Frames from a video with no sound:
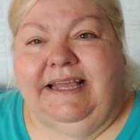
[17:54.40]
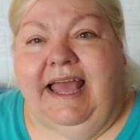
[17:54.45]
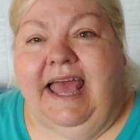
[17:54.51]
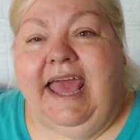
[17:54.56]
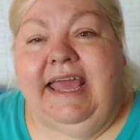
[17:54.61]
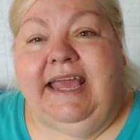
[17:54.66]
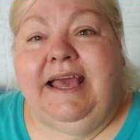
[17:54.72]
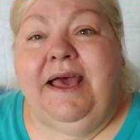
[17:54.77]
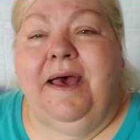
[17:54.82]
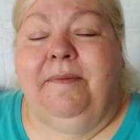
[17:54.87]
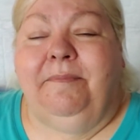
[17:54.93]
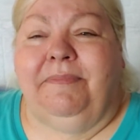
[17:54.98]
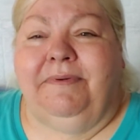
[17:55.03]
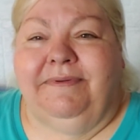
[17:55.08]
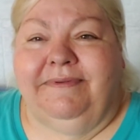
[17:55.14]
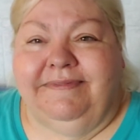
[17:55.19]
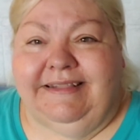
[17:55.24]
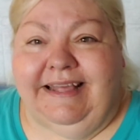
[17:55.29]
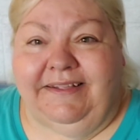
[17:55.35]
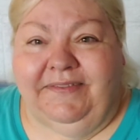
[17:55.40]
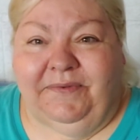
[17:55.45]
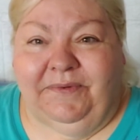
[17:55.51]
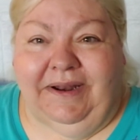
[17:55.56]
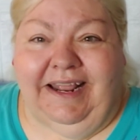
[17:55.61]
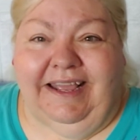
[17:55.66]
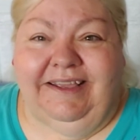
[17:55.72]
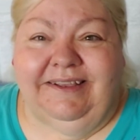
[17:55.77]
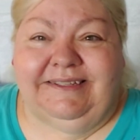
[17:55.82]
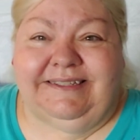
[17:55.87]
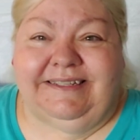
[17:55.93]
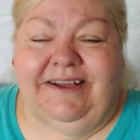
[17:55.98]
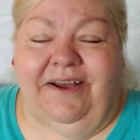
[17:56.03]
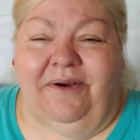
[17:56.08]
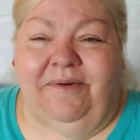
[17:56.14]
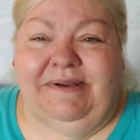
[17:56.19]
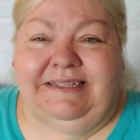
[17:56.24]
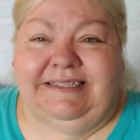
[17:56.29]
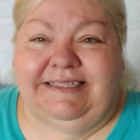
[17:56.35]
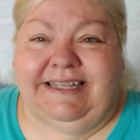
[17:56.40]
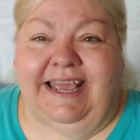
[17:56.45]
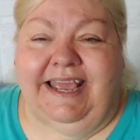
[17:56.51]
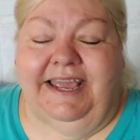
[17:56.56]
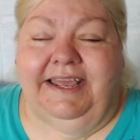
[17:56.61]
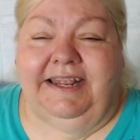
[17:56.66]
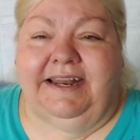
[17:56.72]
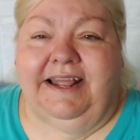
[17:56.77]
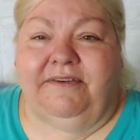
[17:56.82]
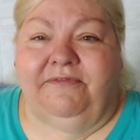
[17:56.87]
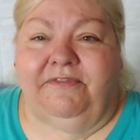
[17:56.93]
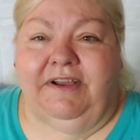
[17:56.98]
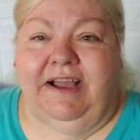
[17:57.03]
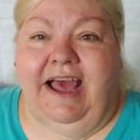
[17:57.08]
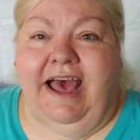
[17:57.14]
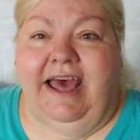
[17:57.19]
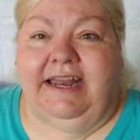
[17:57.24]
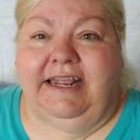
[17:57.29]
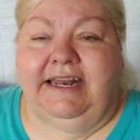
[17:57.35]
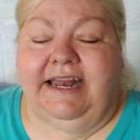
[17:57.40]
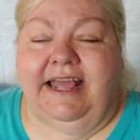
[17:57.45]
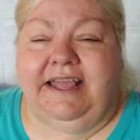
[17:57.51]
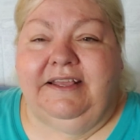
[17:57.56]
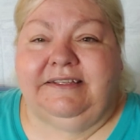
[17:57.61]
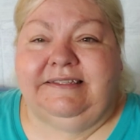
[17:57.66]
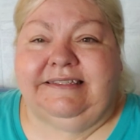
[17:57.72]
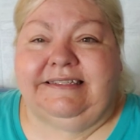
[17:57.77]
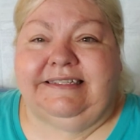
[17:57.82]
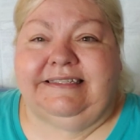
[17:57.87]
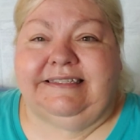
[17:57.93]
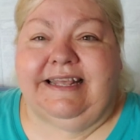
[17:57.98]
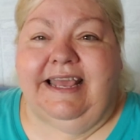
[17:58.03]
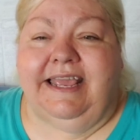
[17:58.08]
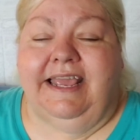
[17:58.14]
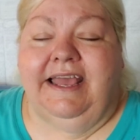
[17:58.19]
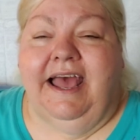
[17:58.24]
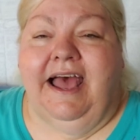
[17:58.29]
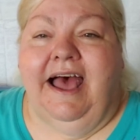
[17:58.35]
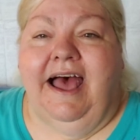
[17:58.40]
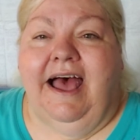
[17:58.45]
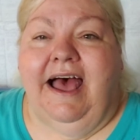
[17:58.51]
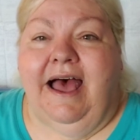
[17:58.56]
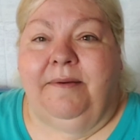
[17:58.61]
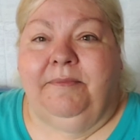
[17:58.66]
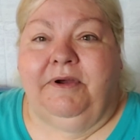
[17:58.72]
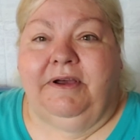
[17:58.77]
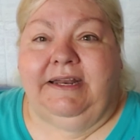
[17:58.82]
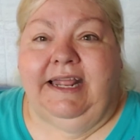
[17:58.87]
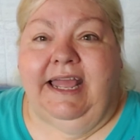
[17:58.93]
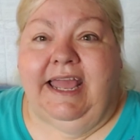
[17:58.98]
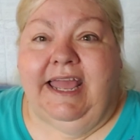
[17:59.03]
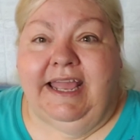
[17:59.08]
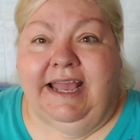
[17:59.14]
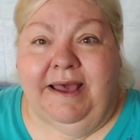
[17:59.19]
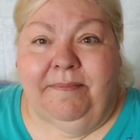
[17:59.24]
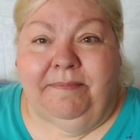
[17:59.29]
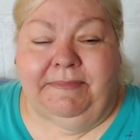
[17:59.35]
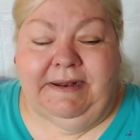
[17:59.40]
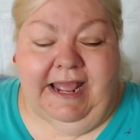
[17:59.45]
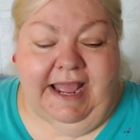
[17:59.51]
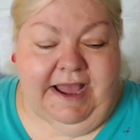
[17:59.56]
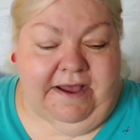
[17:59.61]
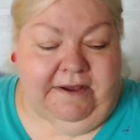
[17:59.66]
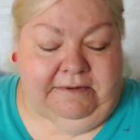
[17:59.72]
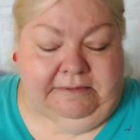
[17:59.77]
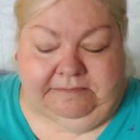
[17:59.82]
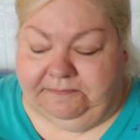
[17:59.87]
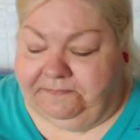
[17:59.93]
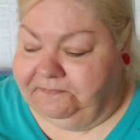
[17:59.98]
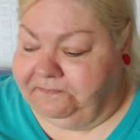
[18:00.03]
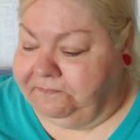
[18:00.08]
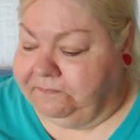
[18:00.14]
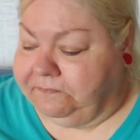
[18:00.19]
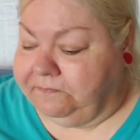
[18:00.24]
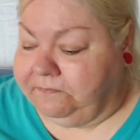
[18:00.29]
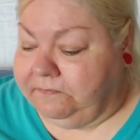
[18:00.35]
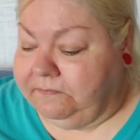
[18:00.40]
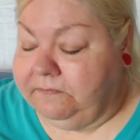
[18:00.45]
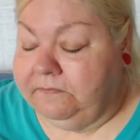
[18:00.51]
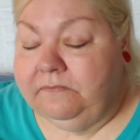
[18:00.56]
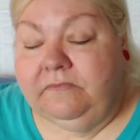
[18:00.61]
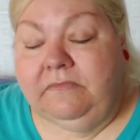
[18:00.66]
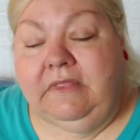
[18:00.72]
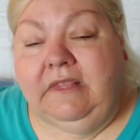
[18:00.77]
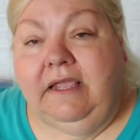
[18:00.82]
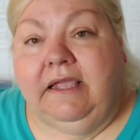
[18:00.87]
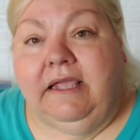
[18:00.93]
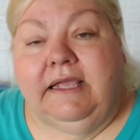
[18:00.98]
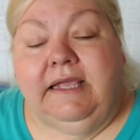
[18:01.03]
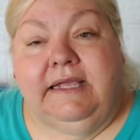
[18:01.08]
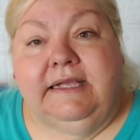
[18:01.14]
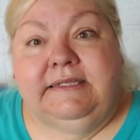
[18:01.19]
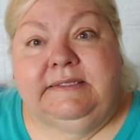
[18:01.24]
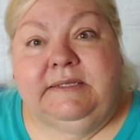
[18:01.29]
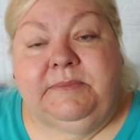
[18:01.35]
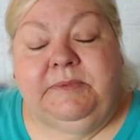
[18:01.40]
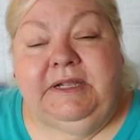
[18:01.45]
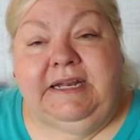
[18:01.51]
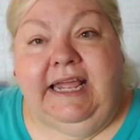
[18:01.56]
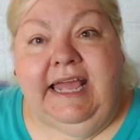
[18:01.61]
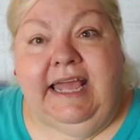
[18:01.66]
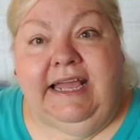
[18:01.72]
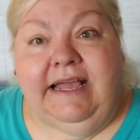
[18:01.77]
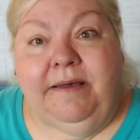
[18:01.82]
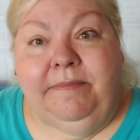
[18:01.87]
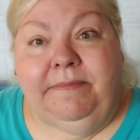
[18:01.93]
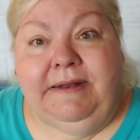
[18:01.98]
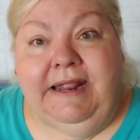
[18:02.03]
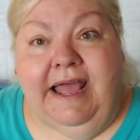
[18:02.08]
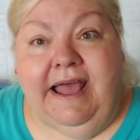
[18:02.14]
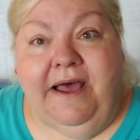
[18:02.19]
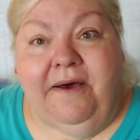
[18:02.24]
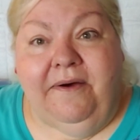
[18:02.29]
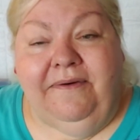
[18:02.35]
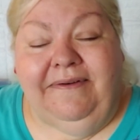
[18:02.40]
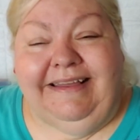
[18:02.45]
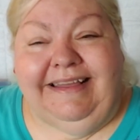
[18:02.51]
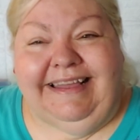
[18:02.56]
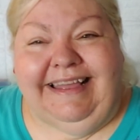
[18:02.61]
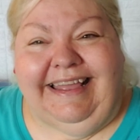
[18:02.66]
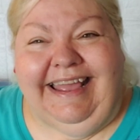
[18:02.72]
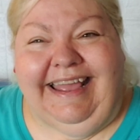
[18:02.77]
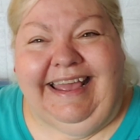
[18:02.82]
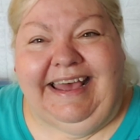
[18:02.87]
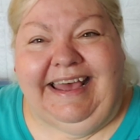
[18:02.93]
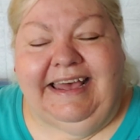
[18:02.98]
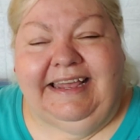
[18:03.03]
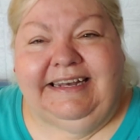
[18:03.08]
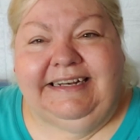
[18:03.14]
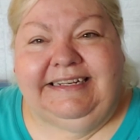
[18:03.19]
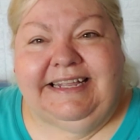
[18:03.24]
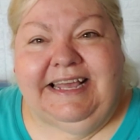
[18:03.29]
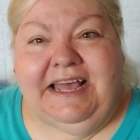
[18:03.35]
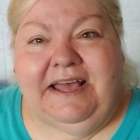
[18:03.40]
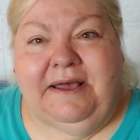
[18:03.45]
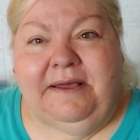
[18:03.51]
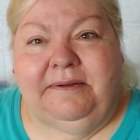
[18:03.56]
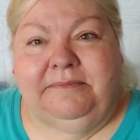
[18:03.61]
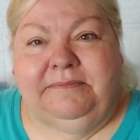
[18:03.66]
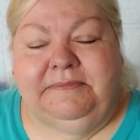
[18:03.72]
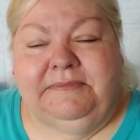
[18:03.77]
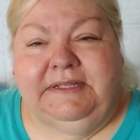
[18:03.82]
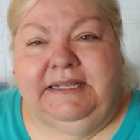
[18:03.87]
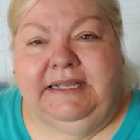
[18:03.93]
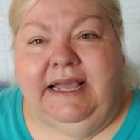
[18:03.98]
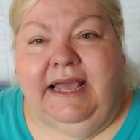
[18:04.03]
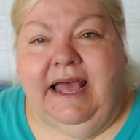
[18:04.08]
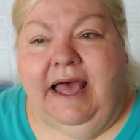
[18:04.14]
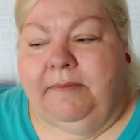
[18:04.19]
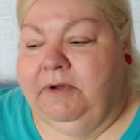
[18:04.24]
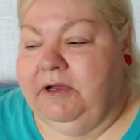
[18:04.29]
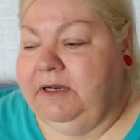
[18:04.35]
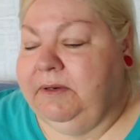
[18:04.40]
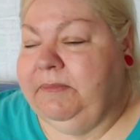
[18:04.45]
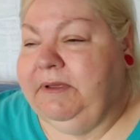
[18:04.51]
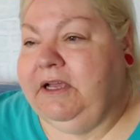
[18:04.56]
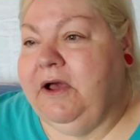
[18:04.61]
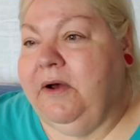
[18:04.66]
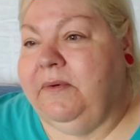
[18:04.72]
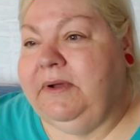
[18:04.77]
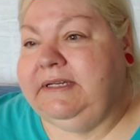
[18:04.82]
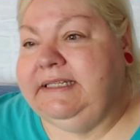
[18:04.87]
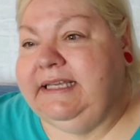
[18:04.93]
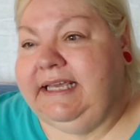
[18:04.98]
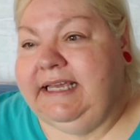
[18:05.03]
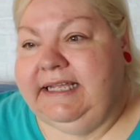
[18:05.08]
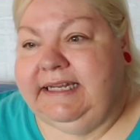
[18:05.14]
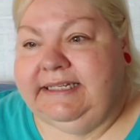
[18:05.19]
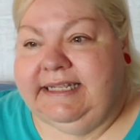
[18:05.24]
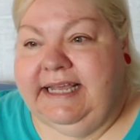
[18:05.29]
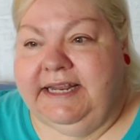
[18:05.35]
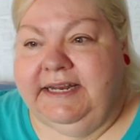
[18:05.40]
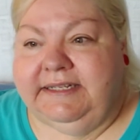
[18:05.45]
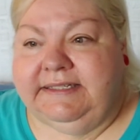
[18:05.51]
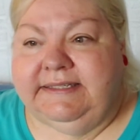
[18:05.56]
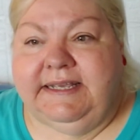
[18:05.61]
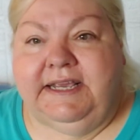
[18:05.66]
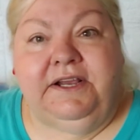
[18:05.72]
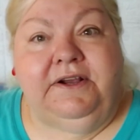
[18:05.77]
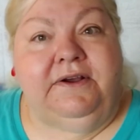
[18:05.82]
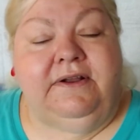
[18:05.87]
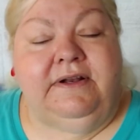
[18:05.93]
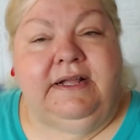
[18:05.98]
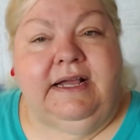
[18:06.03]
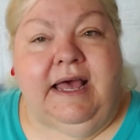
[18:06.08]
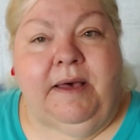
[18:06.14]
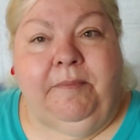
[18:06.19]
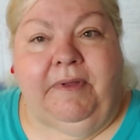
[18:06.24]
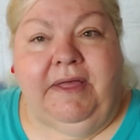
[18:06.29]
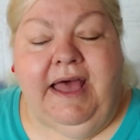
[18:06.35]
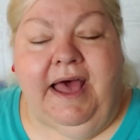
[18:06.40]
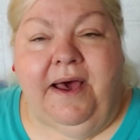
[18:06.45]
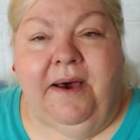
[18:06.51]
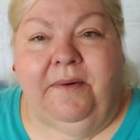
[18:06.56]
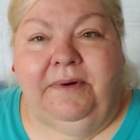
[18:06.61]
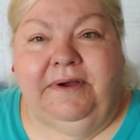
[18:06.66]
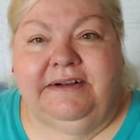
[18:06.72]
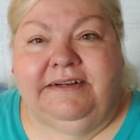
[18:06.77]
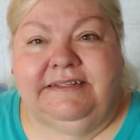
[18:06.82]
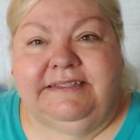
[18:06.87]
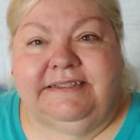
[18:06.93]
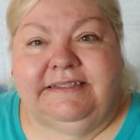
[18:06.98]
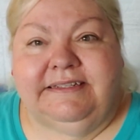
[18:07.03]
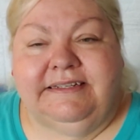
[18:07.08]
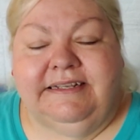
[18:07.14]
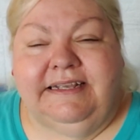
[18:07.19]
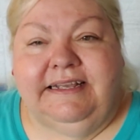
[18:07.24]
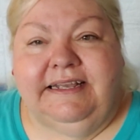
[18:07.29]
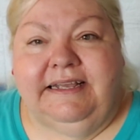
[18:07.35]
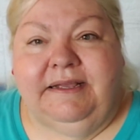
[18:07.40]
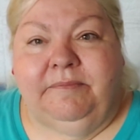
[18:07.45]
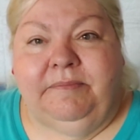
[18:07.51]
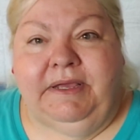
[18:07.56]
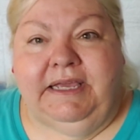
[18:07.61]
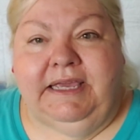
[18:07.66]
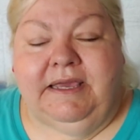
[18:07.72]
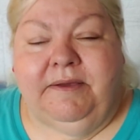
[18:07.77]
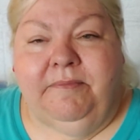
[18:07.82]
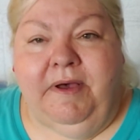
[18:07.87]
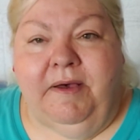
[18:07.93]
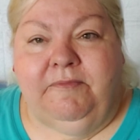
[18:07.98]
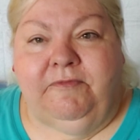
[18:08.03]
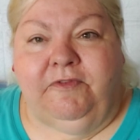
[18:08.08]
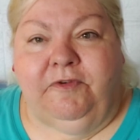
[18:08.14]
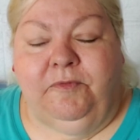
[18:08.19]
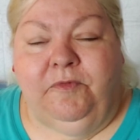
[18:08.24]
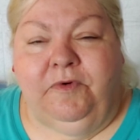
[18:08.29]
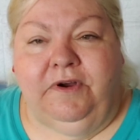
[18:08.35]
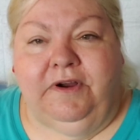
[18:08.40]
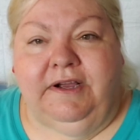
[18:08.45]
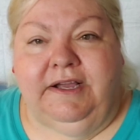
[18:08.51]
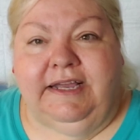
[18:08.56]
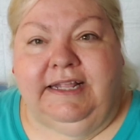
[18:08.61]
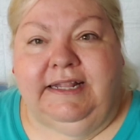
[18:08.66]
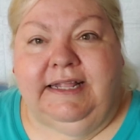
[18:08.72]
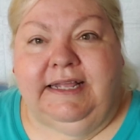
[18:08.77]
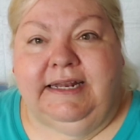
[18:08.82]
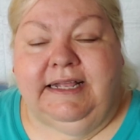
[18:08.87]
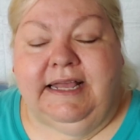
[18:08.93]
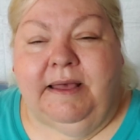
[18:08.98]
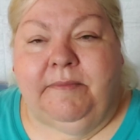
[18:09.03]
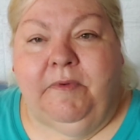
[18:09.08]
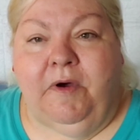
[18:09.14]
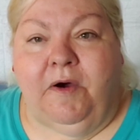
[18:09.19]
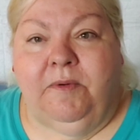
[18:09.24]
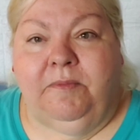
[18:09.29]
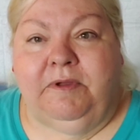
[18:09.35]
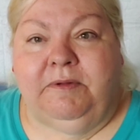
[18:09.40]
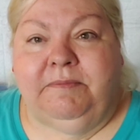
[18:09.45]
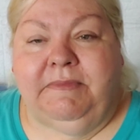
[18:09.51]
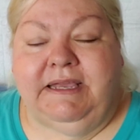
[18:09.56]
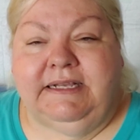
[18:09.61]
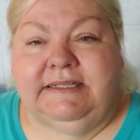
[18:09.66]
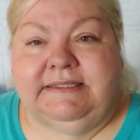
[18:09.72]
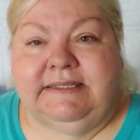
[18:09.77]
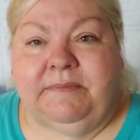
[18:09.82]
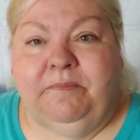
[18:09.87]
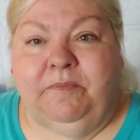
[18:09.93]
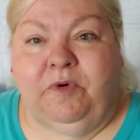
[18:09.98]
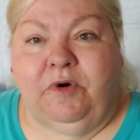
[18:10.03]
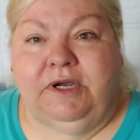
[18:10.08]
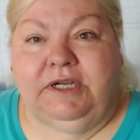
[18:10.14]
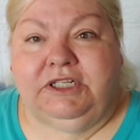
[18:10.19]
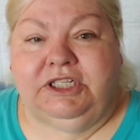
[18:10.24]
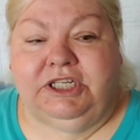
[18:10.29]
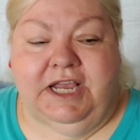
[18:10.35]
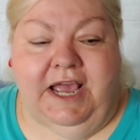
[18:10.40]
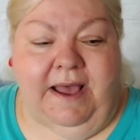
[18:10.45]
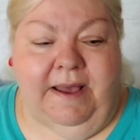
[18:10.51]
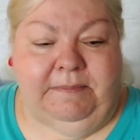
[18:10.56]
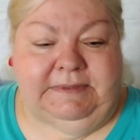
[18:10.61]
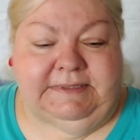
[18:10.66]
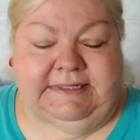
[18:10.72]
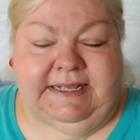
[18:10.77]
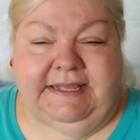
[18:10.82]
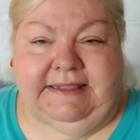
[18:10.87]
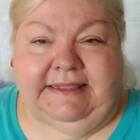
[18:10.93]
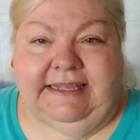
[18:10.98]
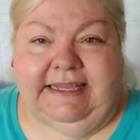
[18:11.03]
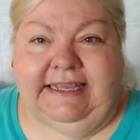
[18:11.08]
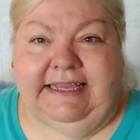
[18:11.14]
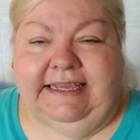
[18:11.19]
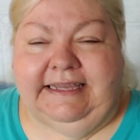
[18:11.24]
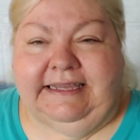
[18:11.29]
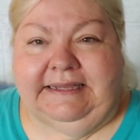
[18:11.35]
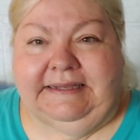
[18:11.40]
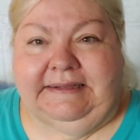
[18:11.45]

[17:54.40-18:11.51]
hang up. That's what I used to always say, and I forgot it. I used to say, I'm going to hang up now. So I'm going to hang up now and um, I'm going to be going to get Dennis here in a couple hours, pick him up from work, and then come home and make some pork chops, I think.